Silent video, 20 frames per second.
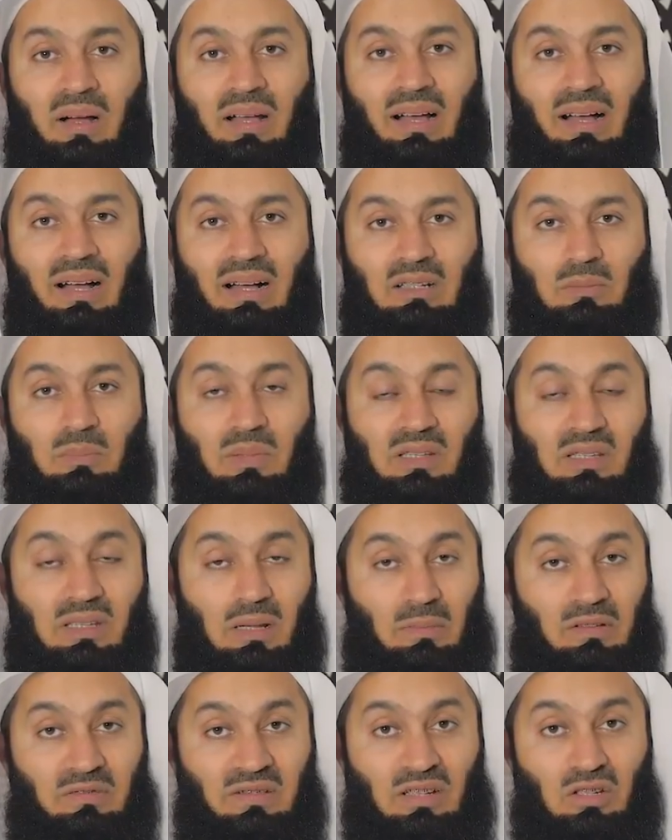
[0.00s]
by heart, but
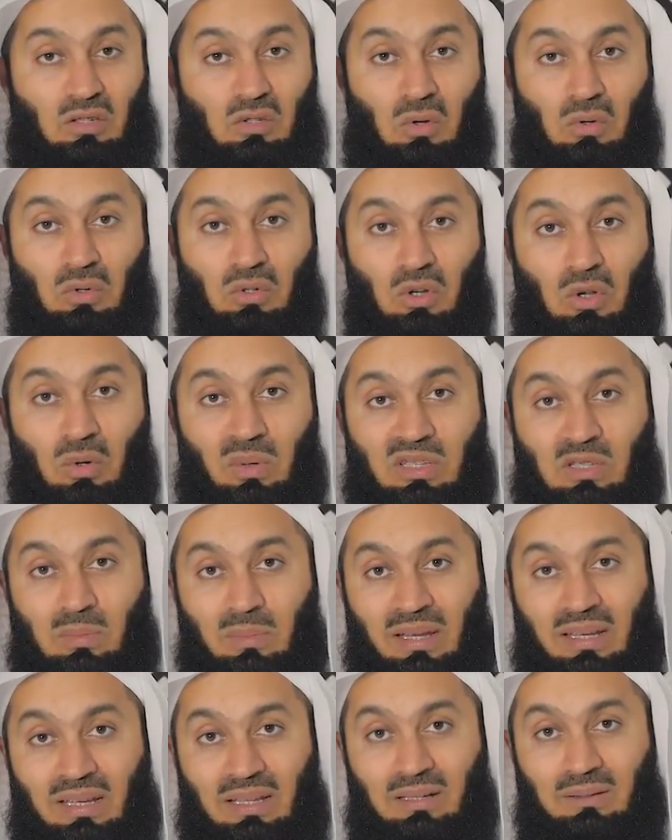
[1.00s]
some of us don't know its
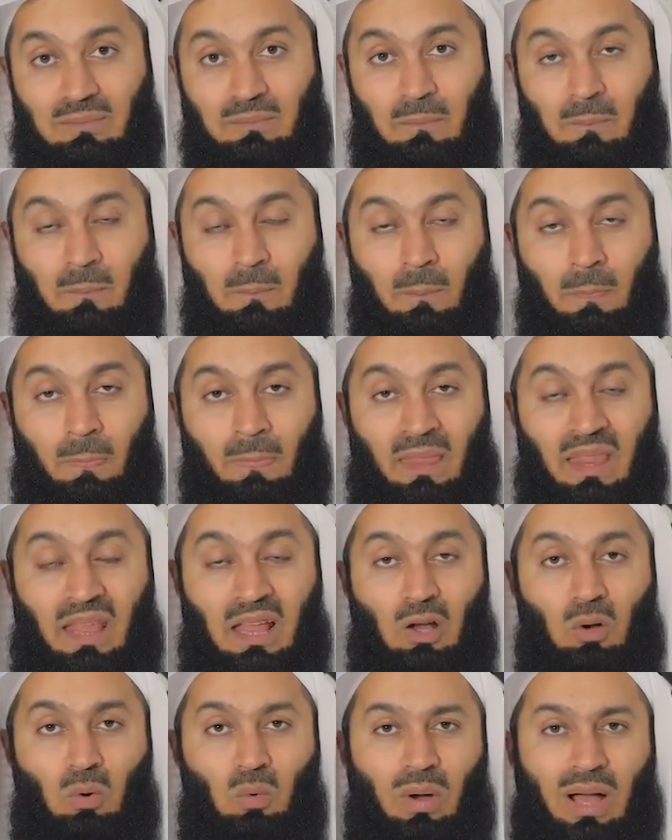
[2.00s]
meaning.
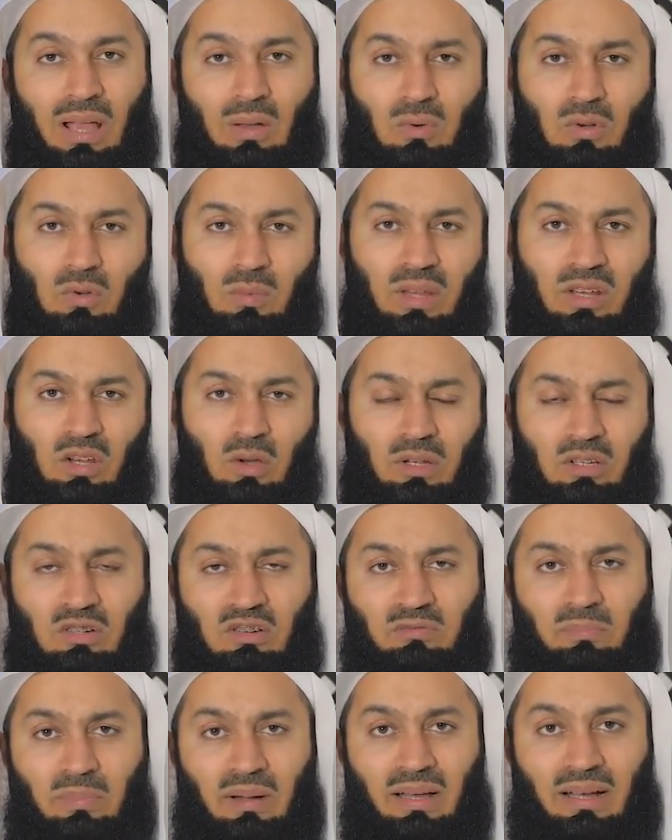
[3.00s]
Why would we know it
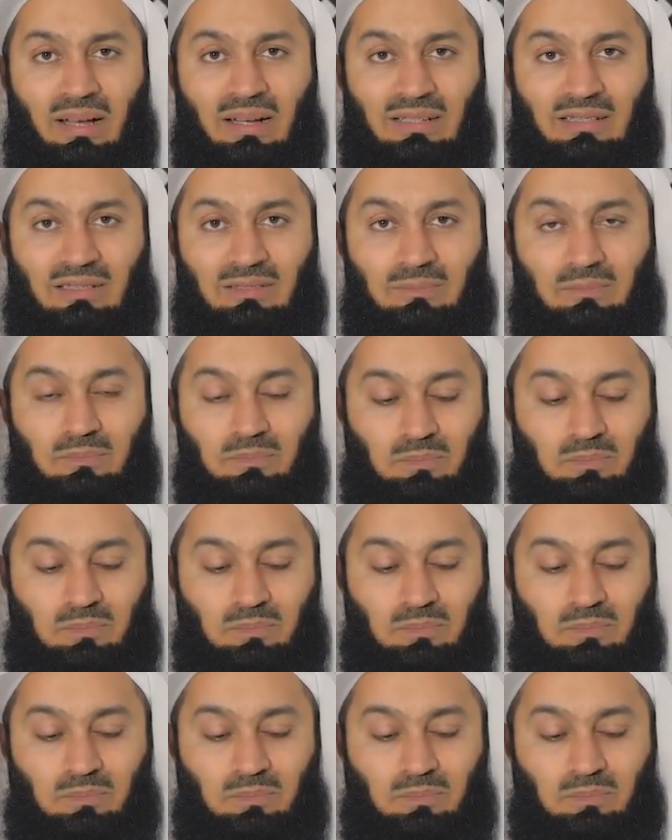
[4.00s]
off by heart?